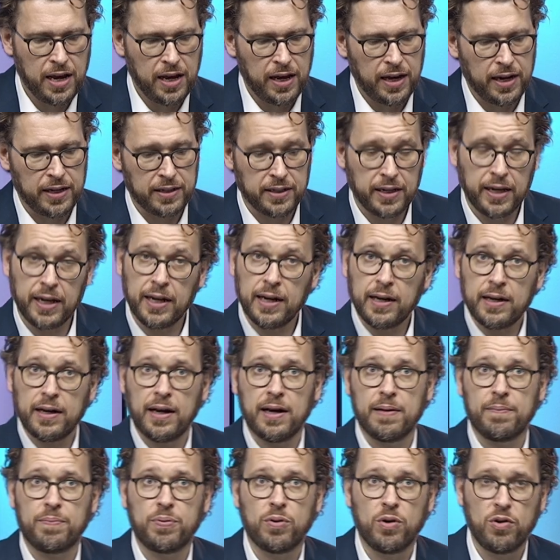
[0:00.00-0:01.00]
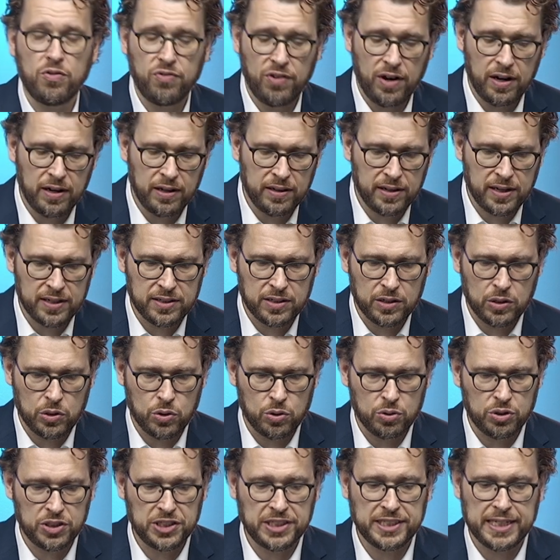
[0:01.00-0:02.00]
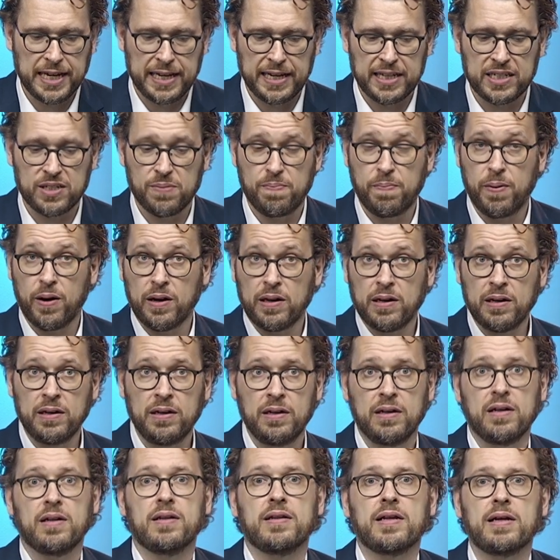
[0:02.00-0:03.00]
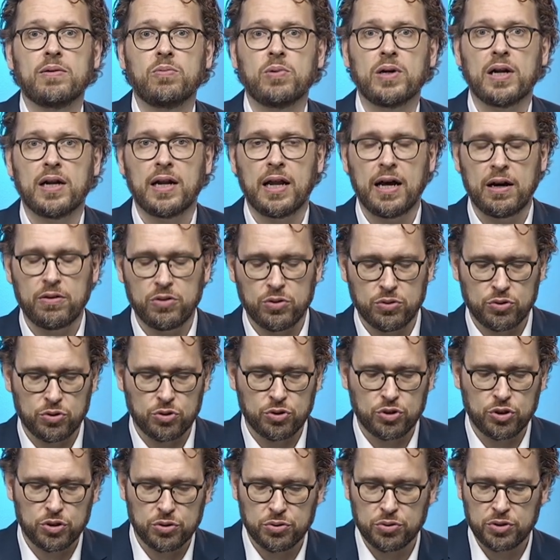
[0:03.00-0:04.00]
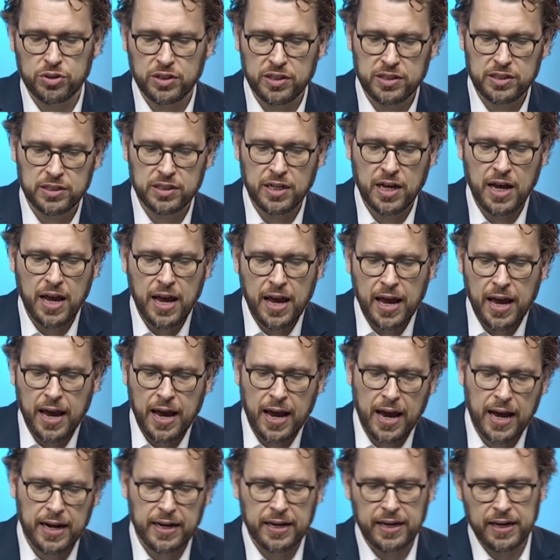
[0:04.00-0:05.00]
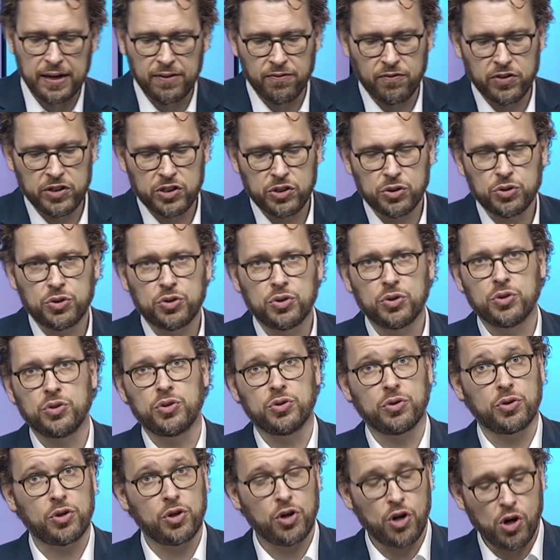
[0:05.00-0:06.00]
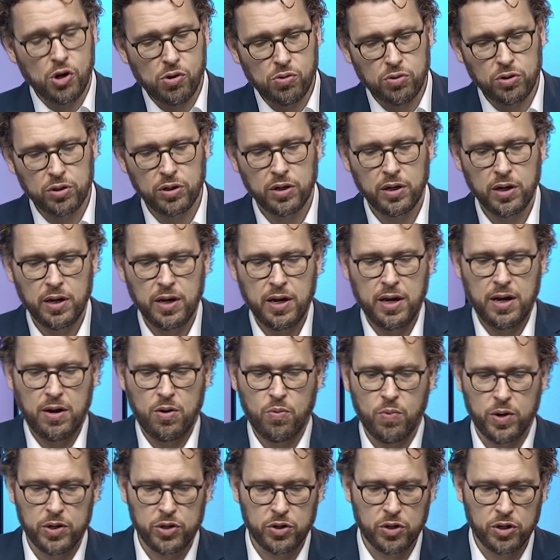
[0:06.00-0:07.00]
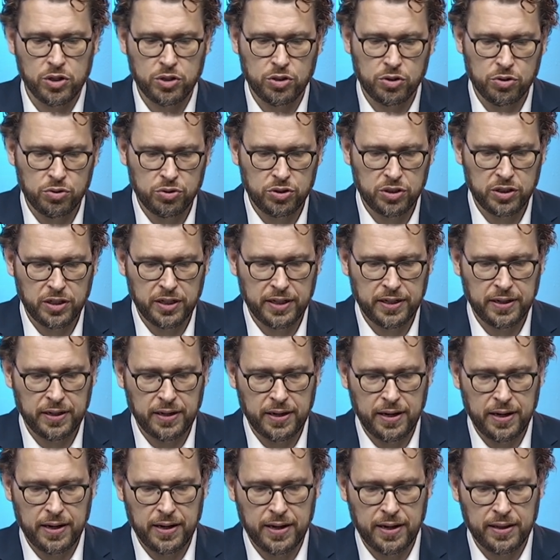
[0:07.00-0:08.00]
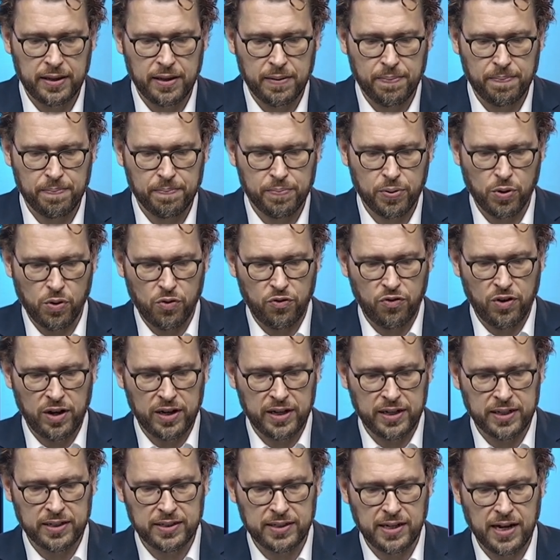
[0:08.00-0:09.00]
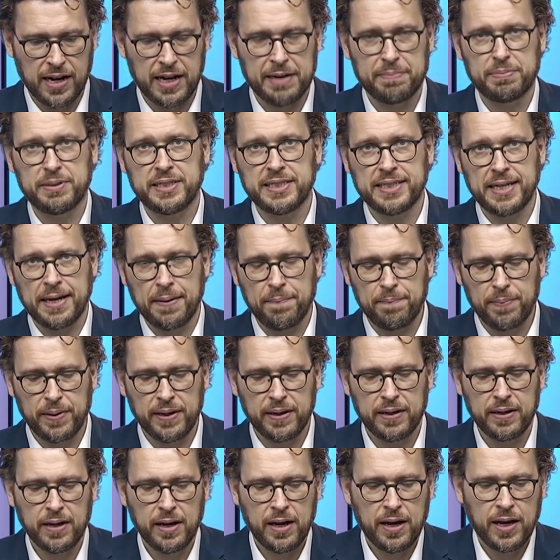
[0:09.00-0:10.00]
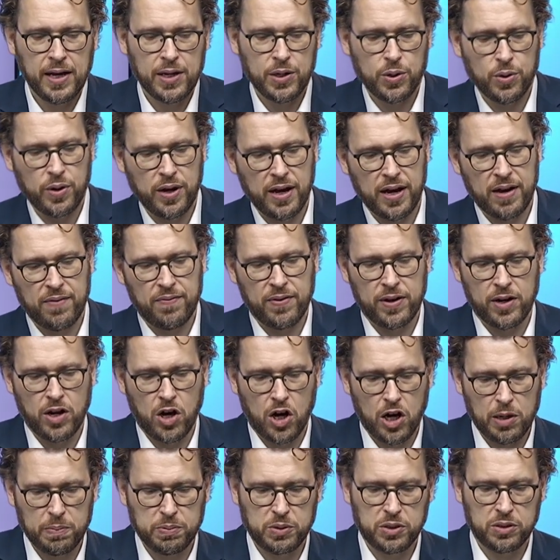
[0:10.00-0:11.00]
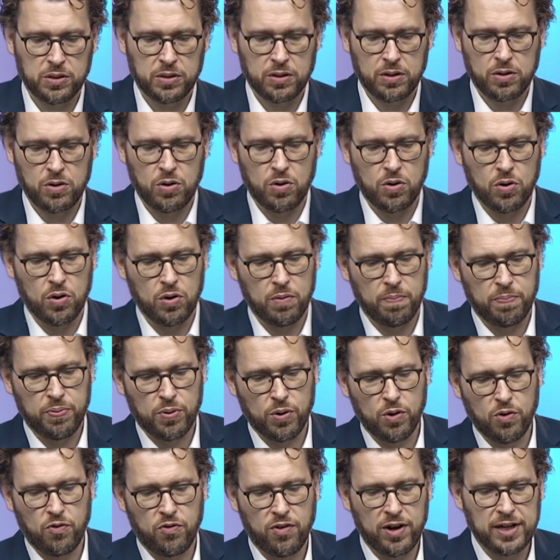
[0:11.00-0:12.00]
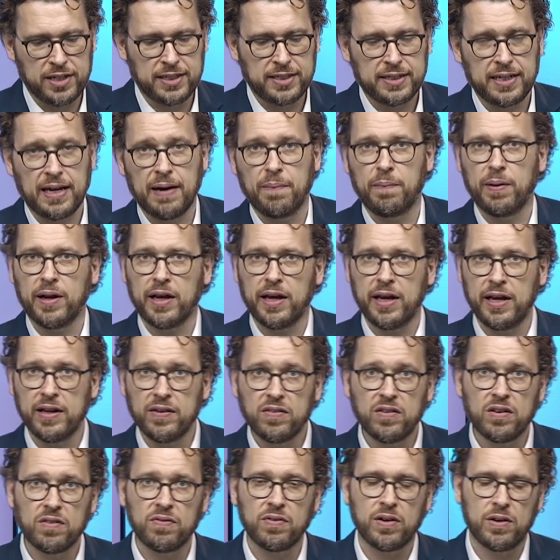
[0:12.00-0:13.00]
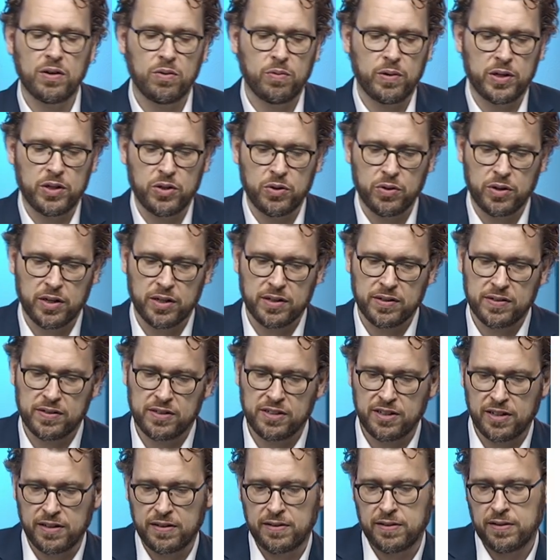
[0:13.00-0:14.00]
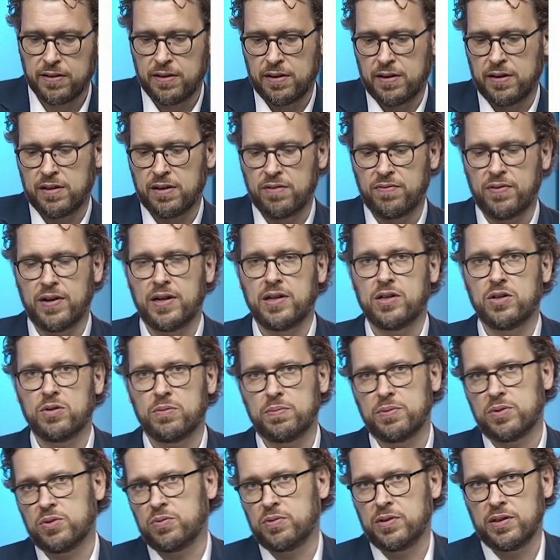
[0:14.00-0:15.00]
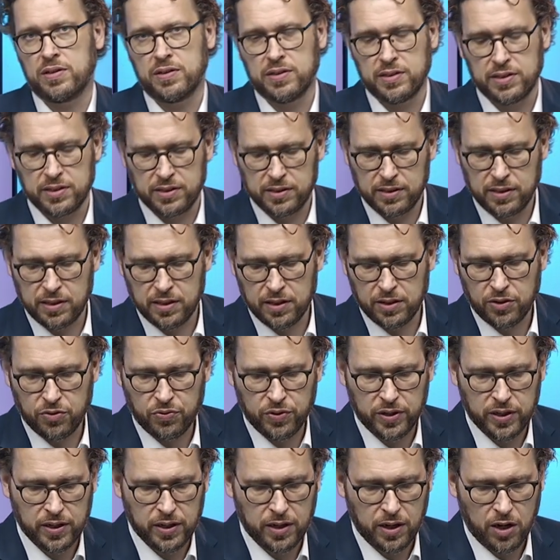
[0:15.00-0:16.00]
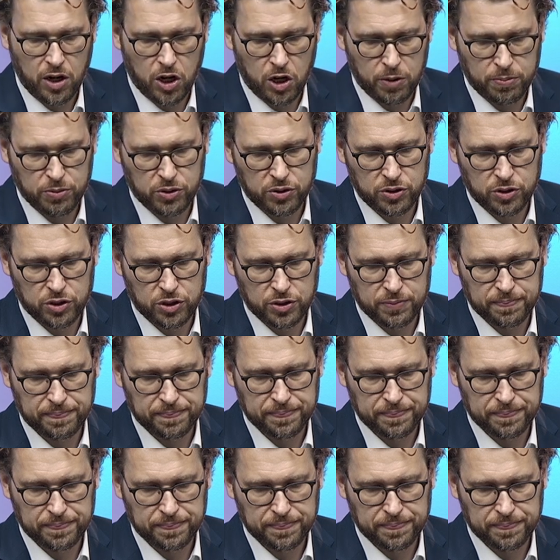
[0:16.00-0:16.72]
In the incline profiler, there's a new settings button that will allow you to choose this. And in Visual Studio Code, when you're using the profiling type sampling, you have an option called profile sampling interval, where you can set the value between these three options.